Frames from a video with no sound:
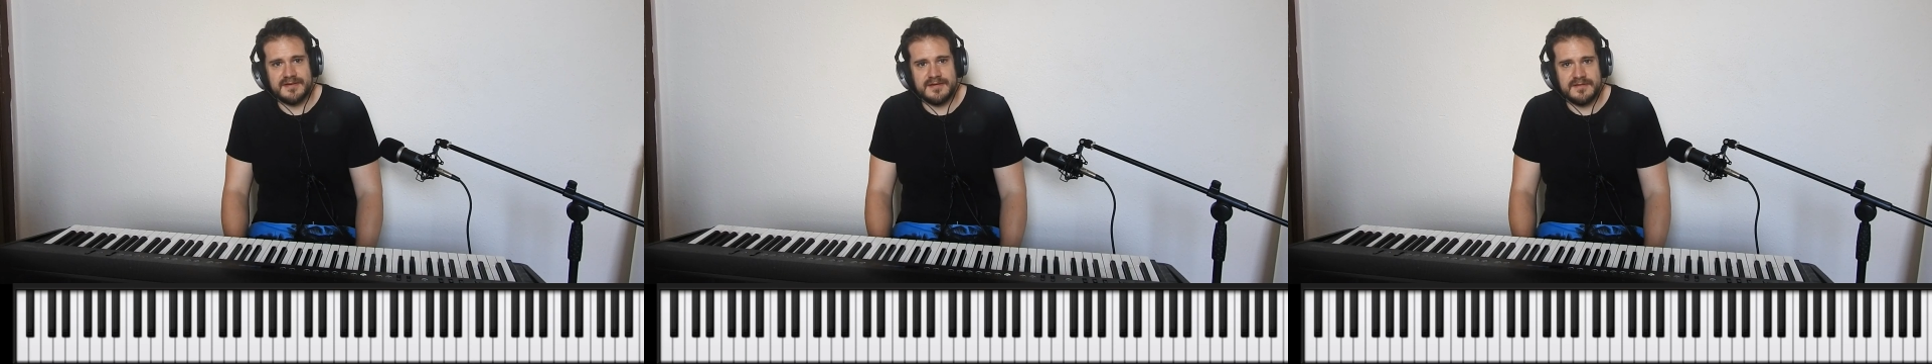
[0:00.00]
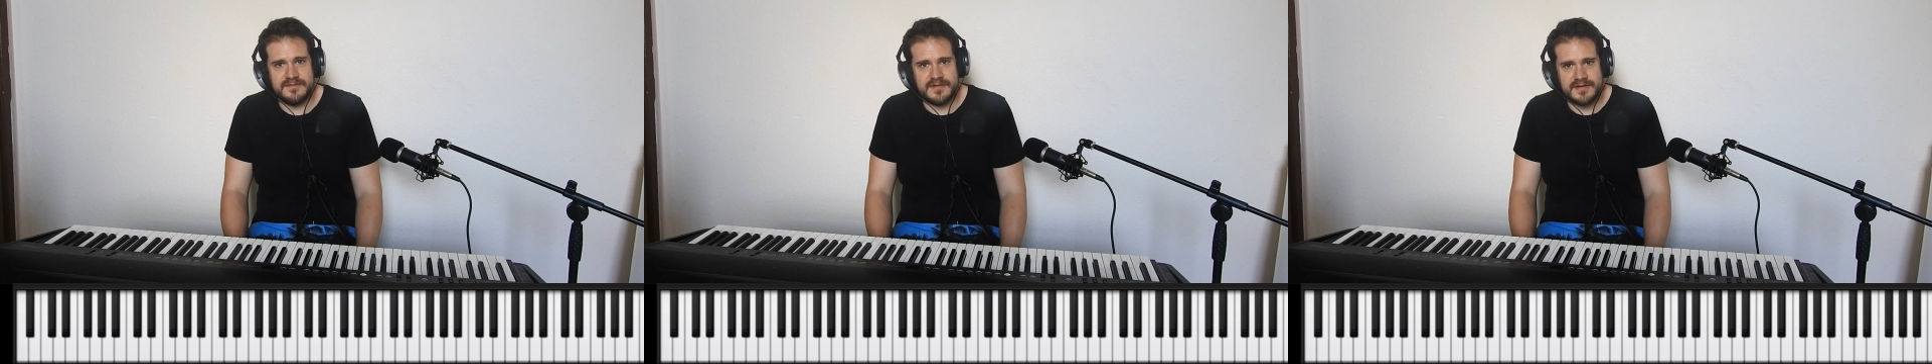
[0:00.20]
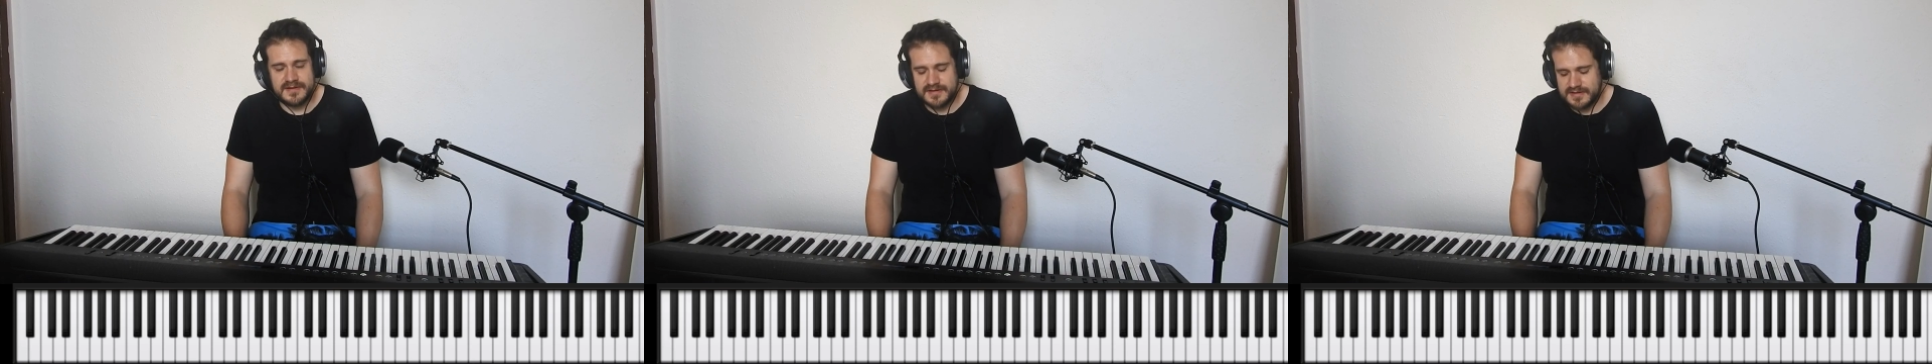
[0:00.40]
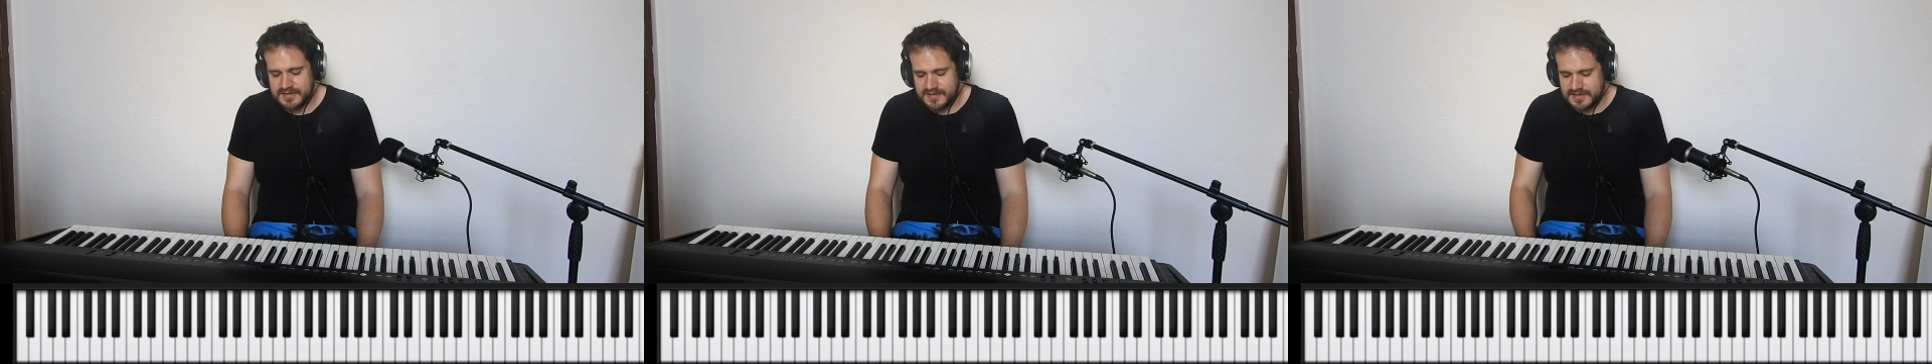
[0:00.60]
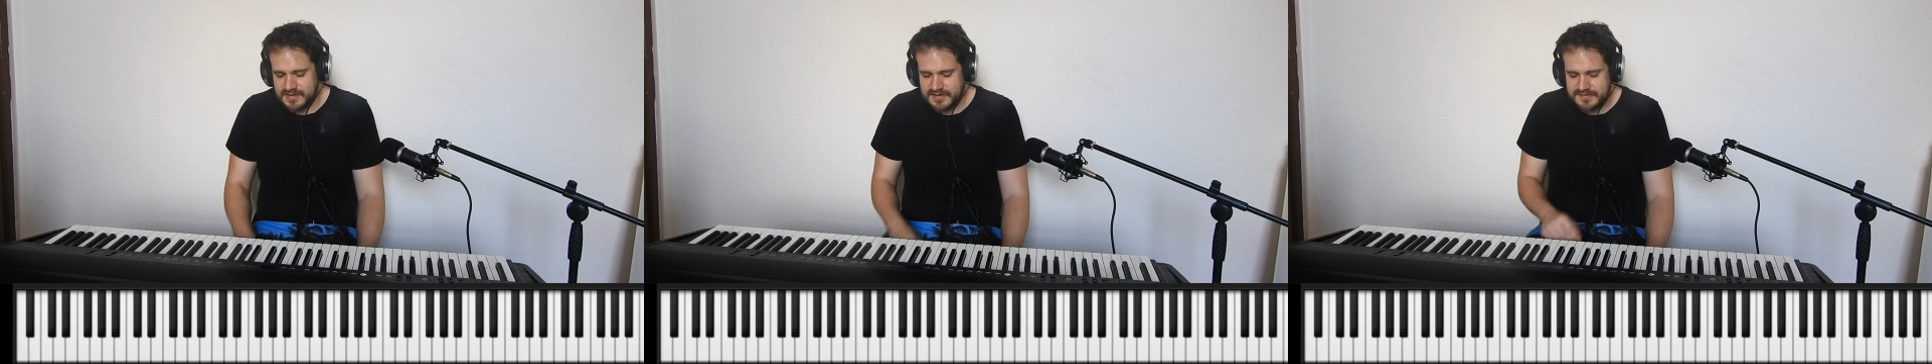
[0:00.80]

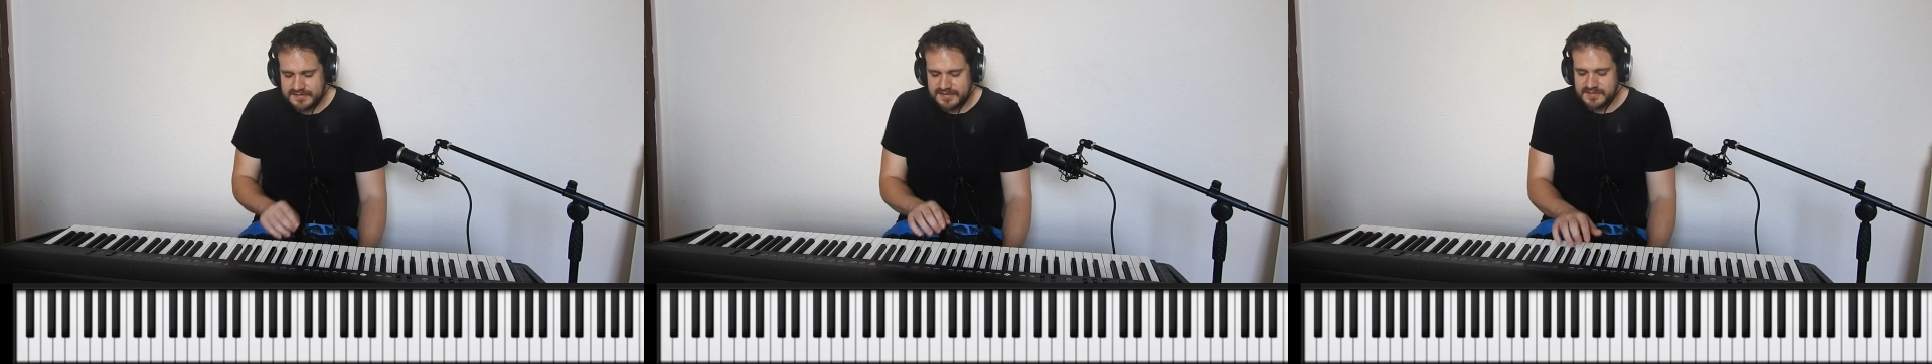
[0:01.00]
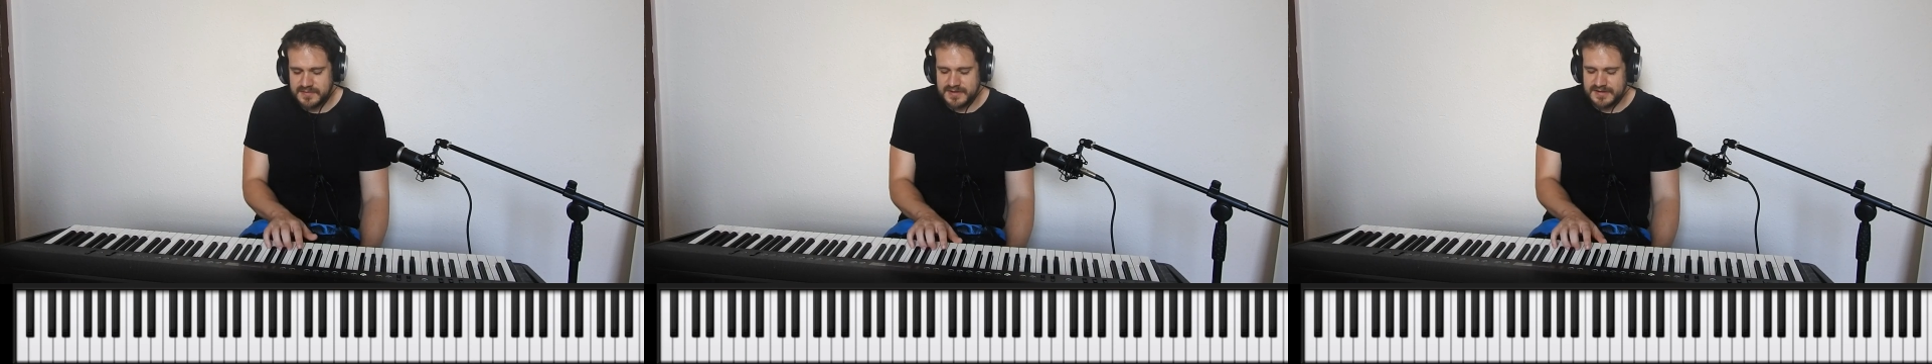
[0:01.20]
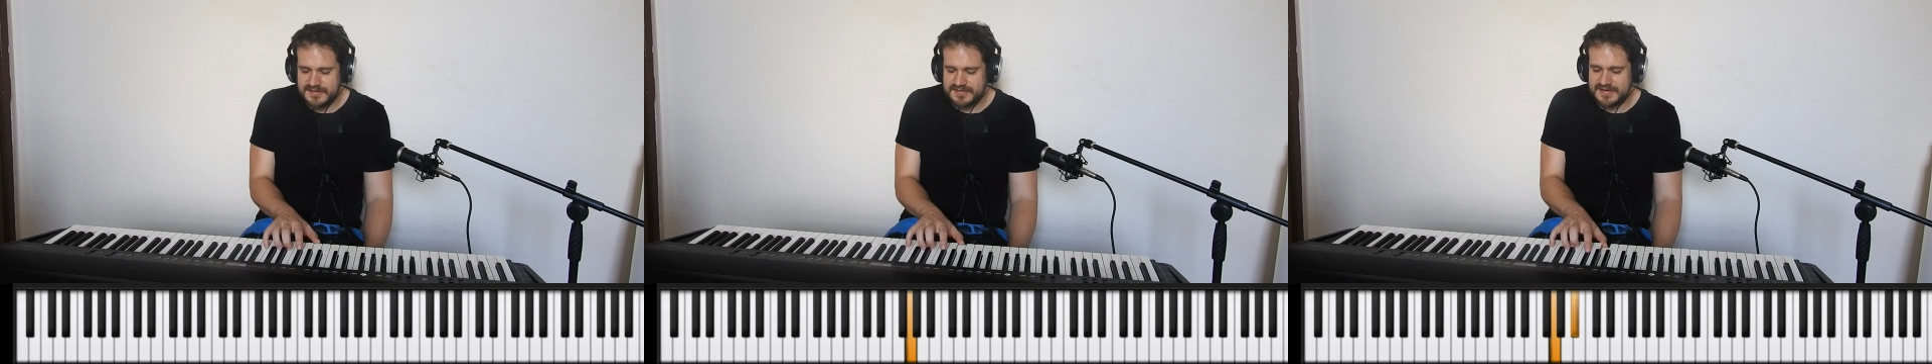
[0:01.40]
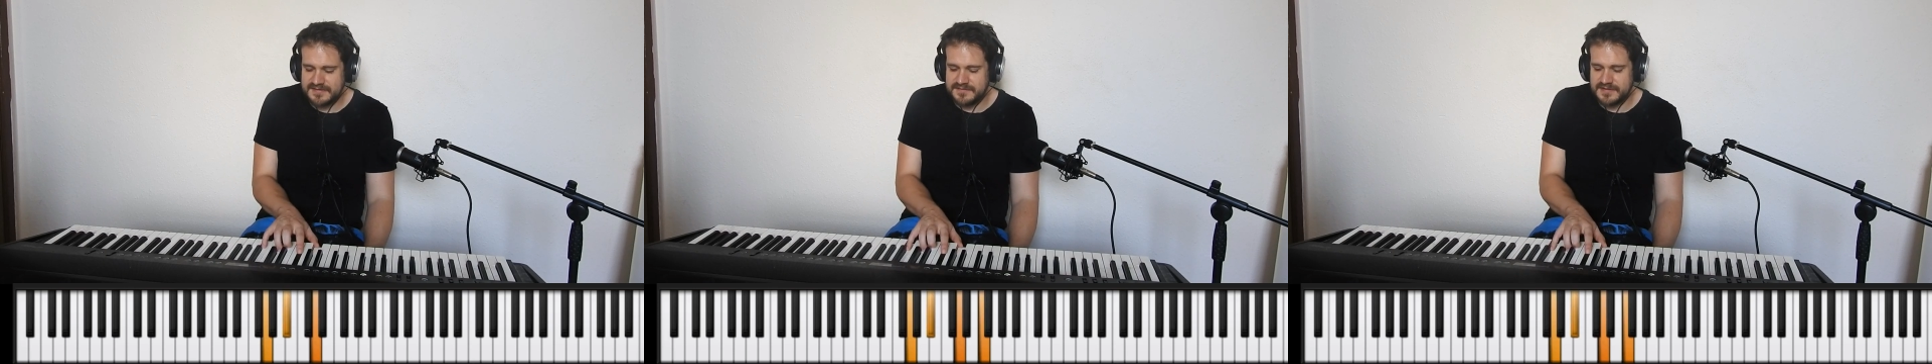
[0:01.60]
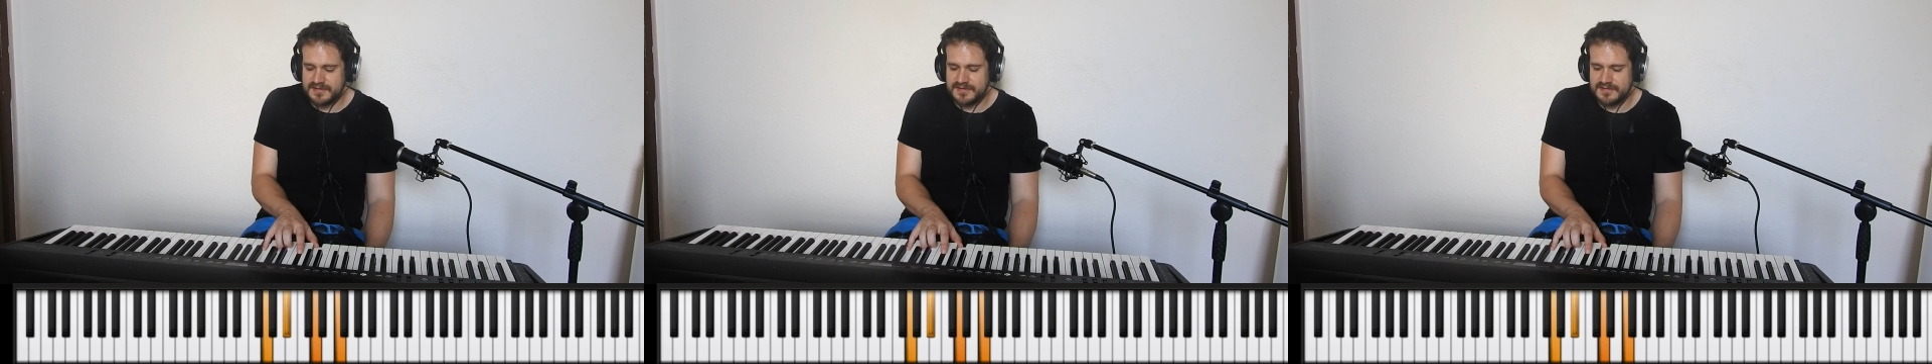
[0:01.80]
over G minor
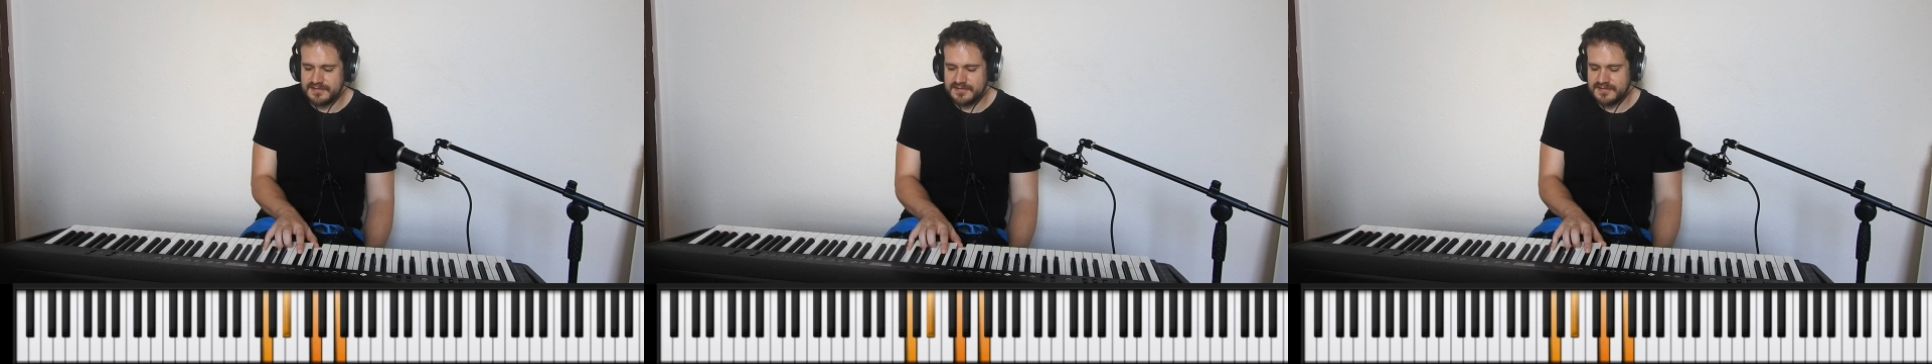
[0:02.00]
7